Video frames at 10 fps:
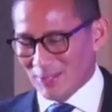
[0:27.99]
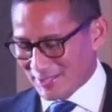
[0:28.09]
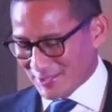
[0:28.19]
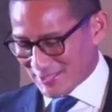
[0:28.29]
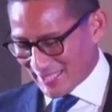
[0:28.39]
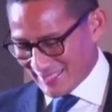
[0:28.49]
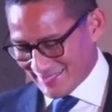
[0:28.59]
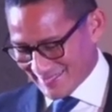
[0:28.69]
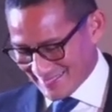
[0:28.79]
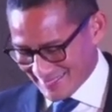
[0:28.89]
entertained.
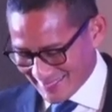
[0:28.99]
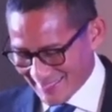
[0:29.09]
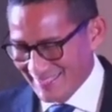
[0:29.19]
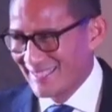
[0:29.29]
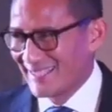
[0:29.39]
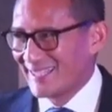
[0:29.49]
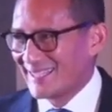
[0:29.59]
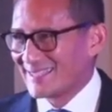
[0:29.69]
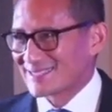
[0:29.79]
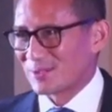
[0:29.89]

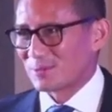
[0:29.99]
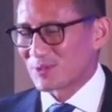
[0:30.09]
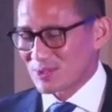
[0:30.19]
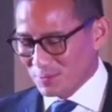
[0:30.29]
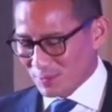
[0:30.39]
So first of